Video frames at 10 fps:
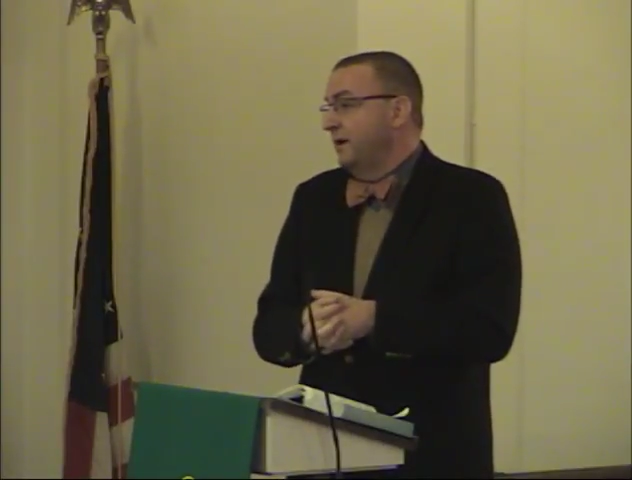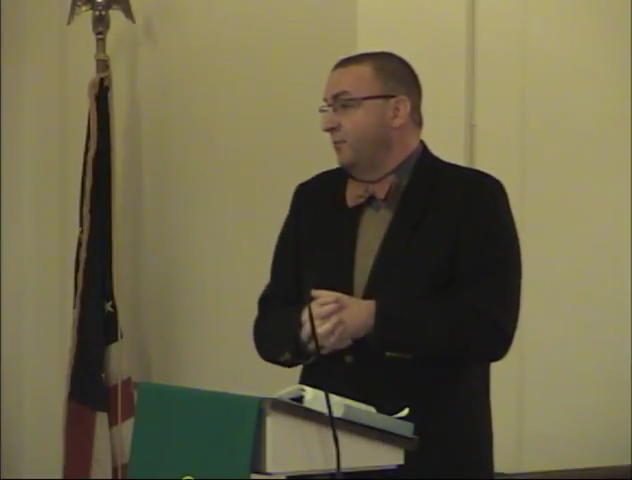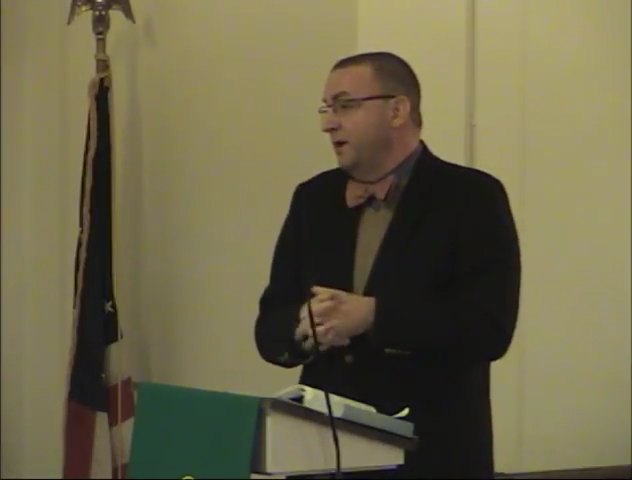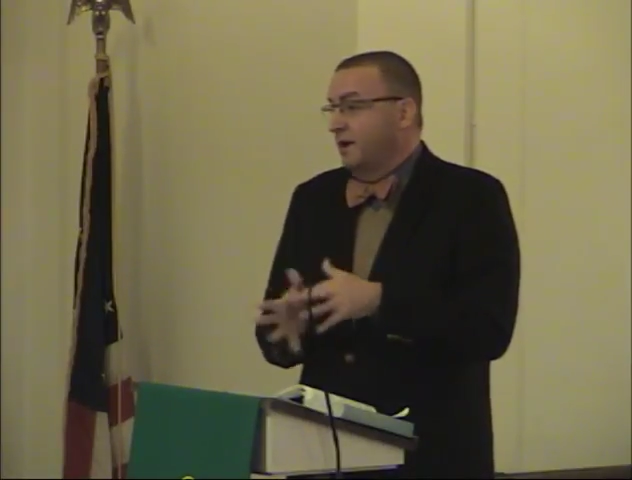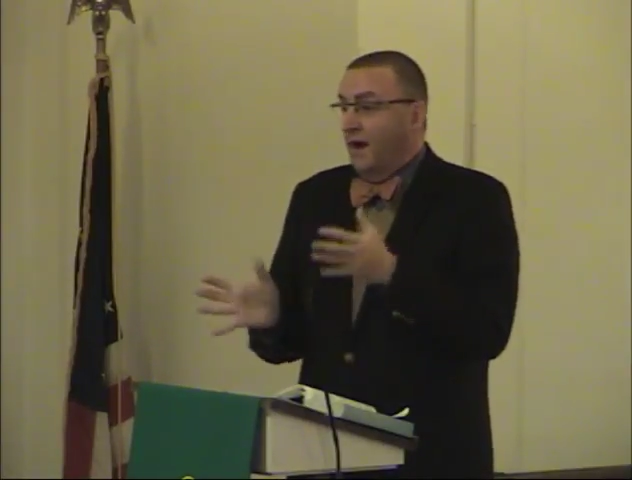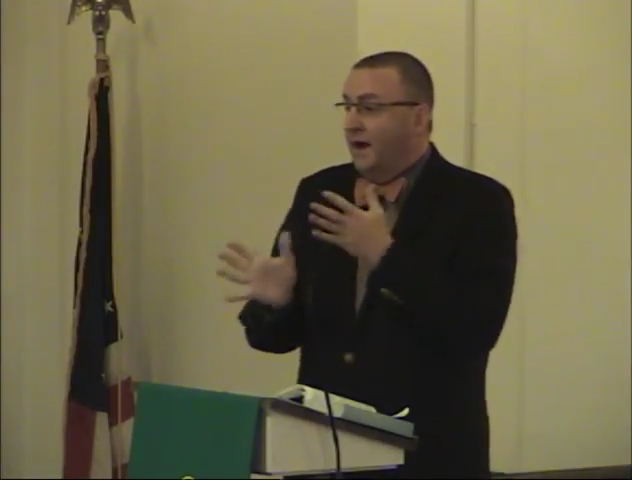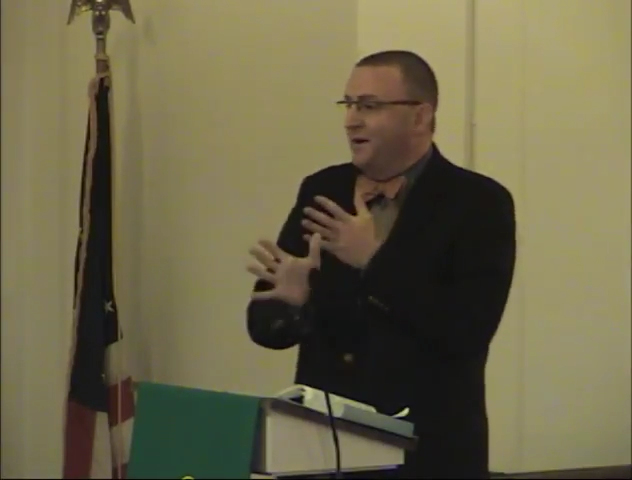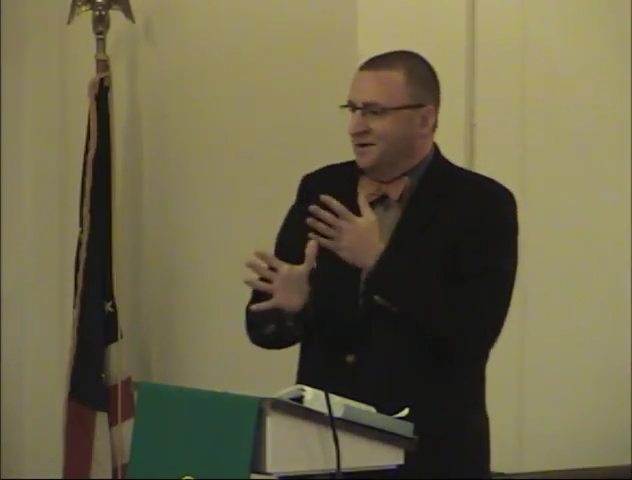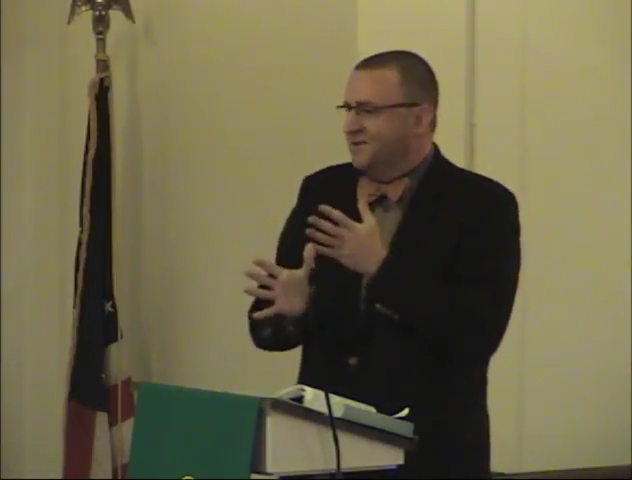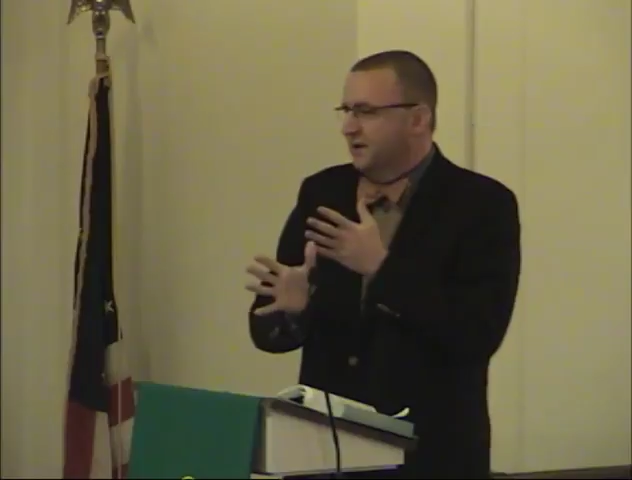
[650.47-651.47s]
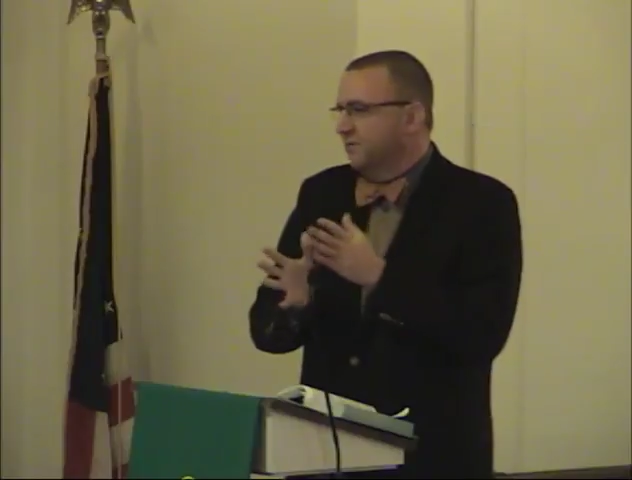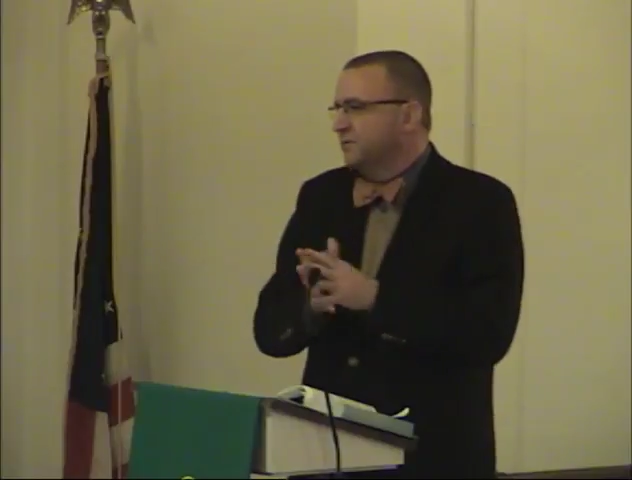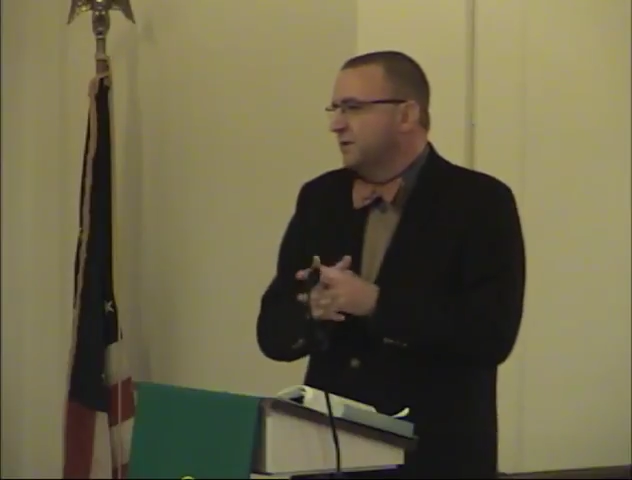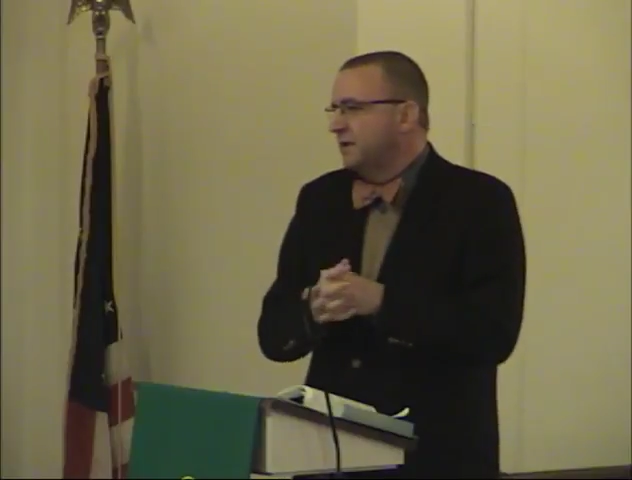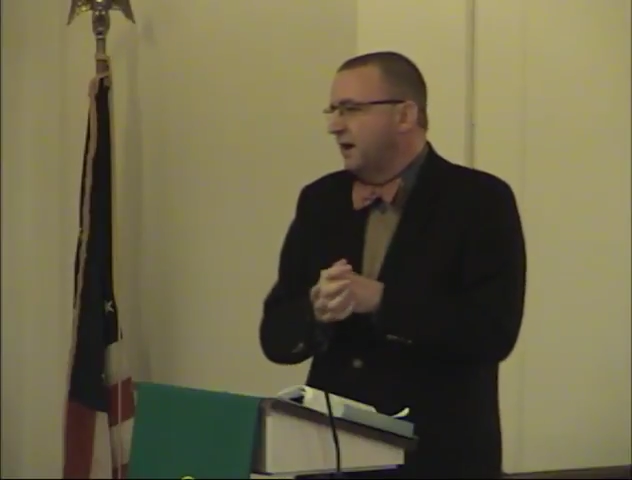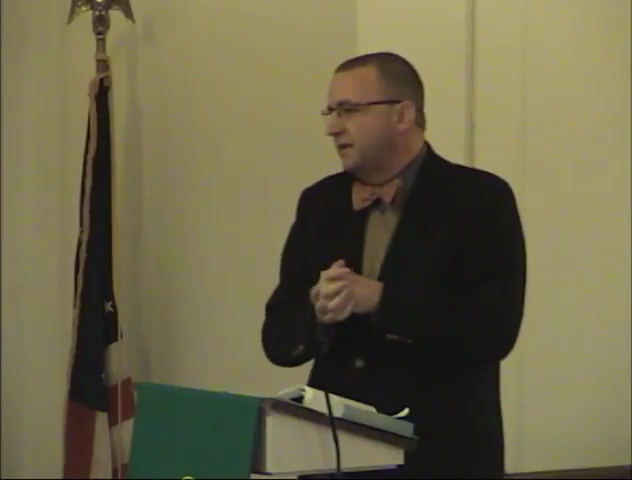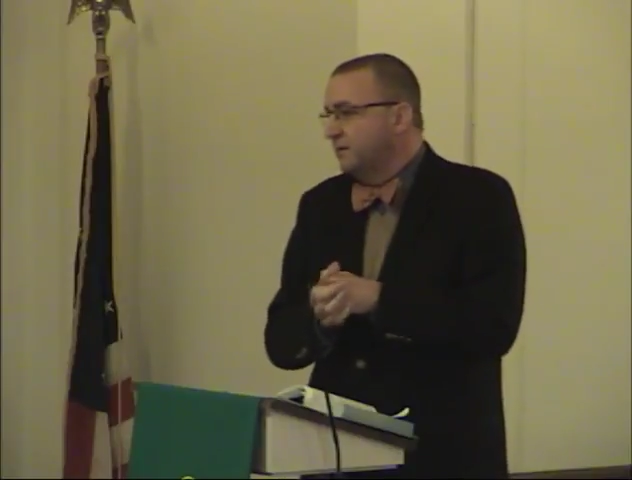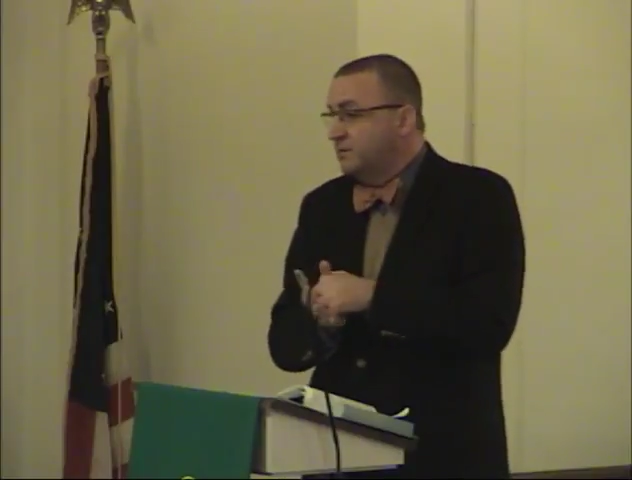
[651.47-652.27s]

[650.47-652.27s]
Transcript: we align ourselves with that